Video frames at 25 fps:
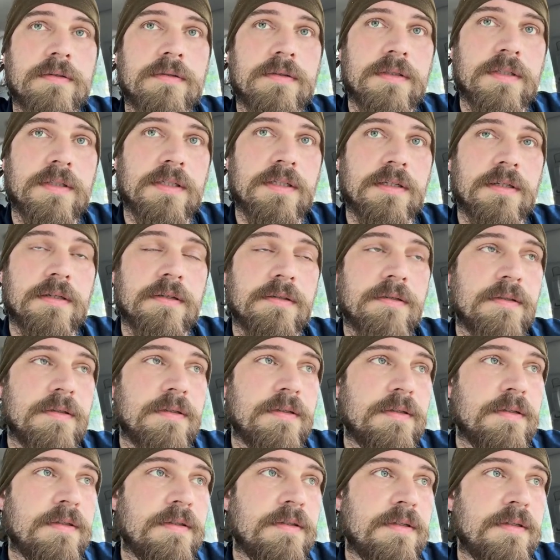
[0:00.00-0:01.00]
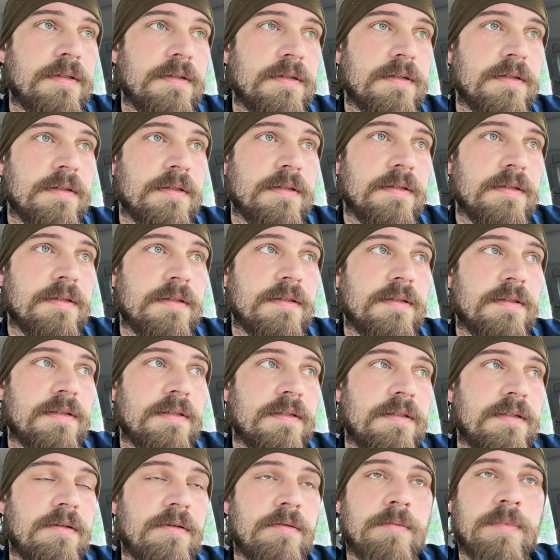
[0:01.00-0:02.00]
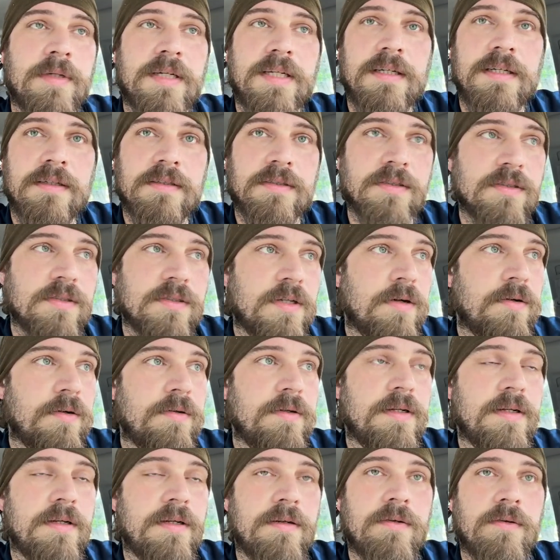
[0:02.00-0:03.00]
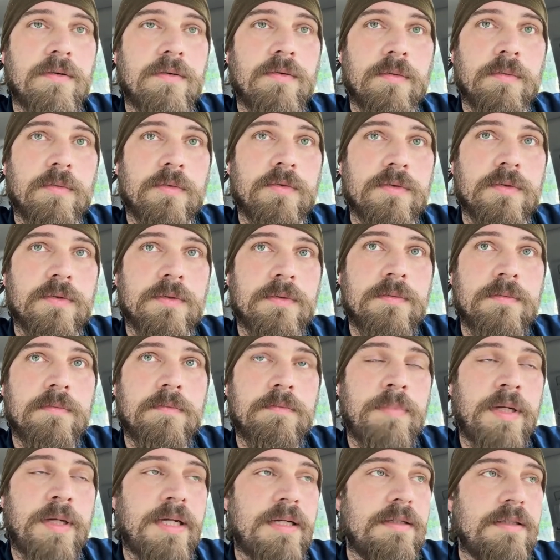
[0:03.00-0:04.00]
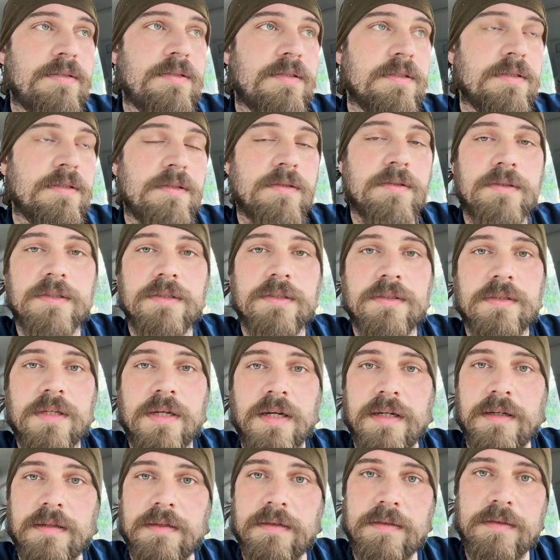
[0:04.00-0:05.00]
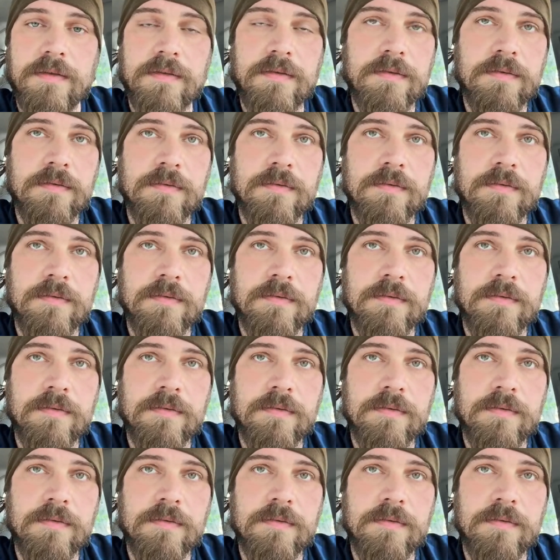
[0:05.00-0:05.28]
you know? Everybody else is going at a normal pace and you're just kind of,